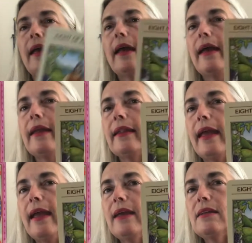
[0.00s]
And
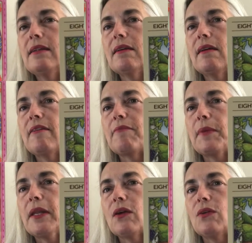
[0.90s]
Eight of
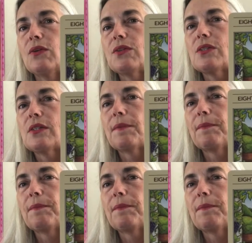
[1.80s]
Pentacles.